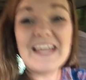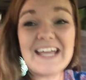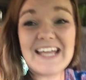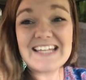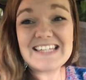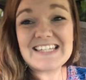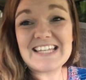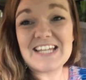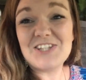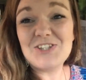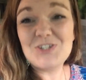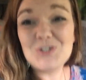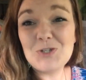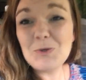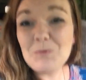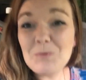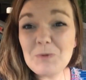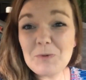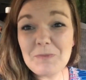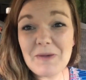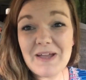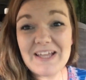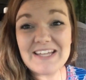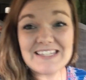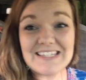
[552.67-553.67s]
like I said,
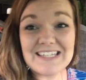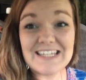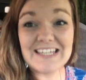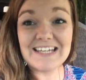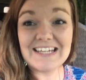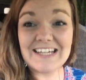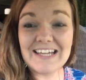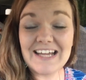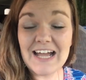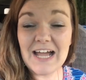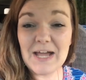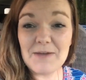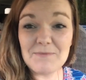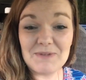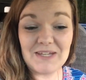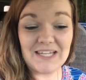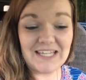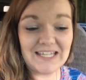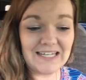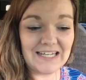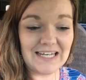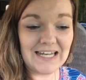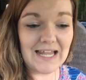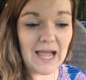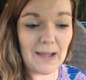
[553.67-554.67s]
super basic. I
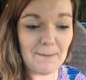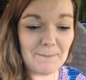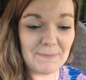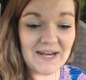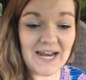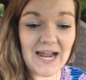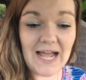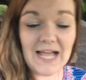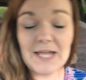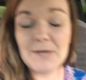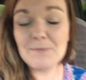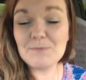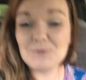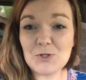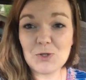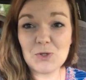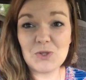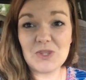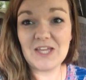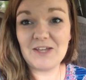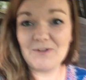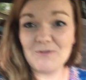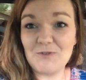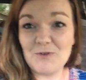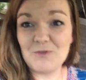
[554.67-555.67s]
mean, but I am so
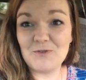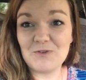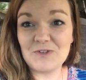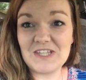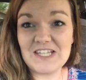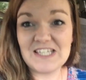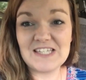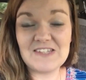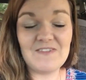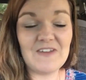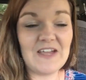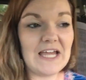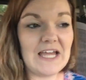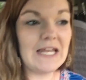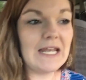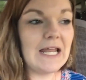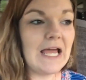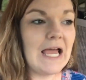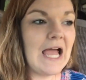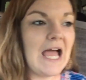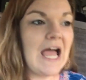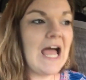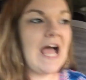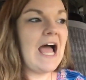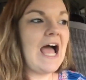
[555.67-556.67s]
thankful for this van.
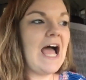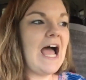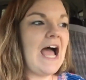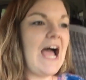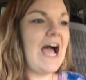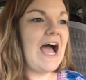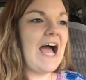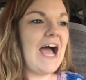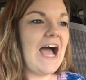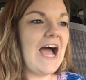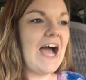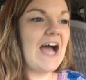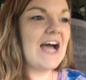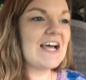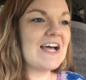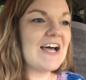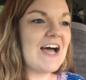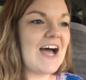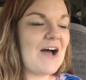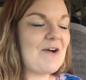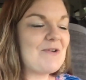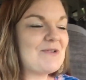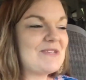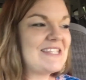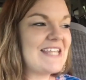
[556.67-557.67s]

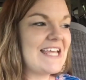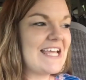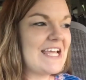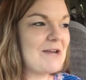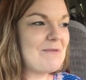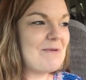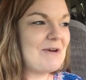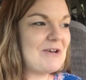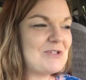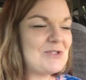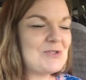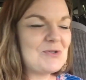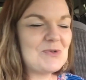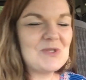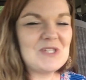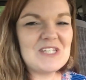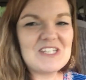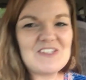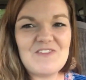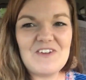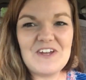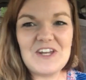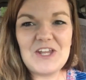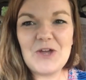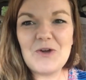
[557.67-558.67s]
I was thinking about doing
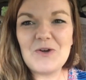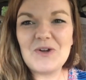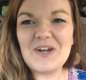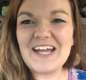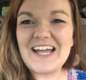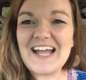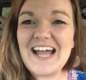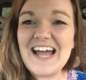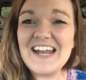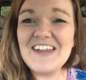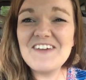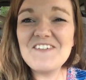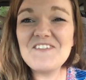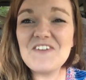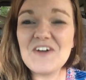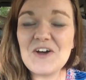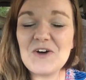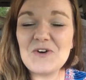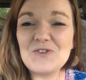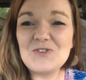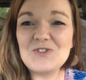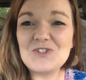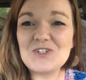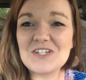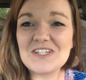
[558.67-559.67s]
this video, and I kind of
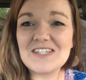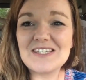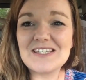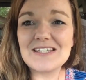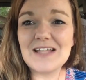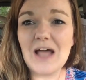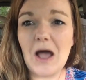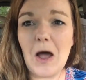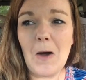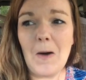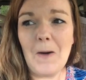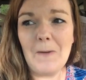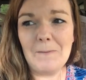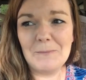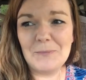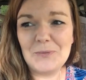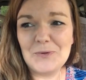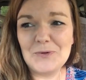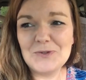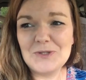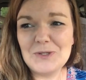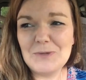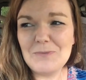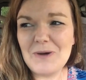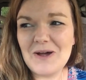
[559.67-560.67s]
felt just
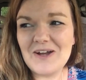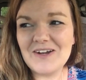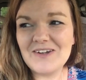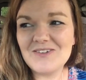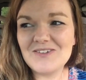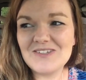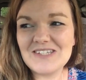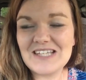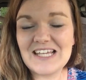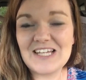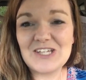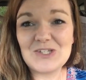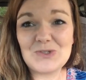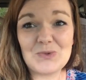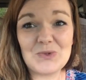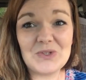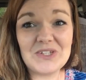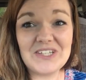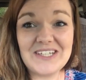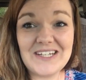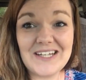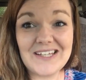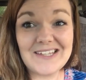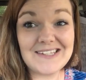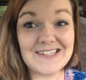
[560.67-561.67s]
humbled about it. I was like, it's
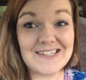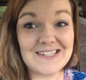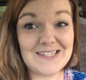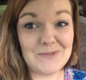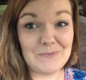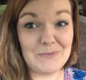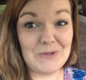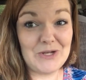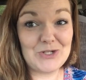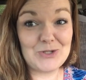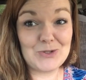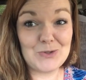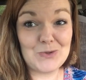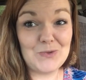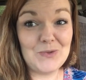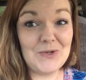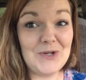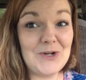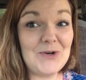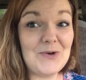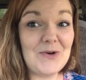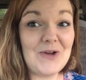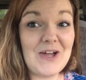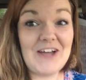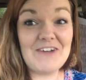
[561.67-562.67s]
really nothing special. We
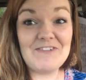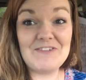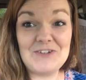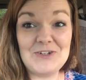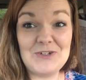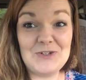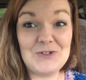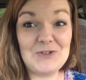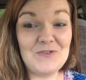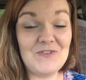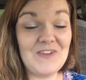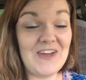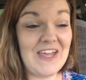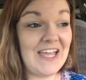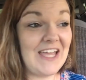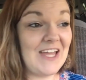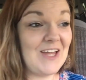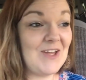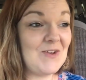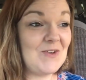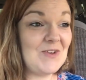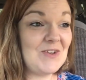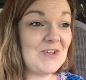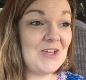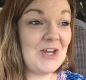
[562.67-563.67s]
don't have a new
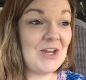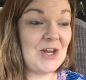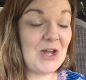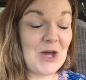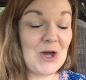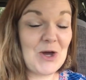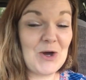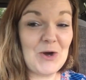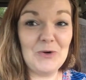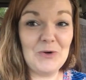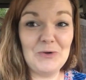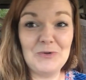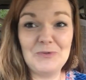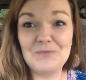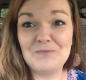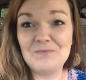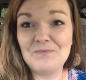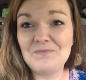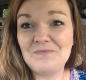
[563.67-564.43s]
van, you know.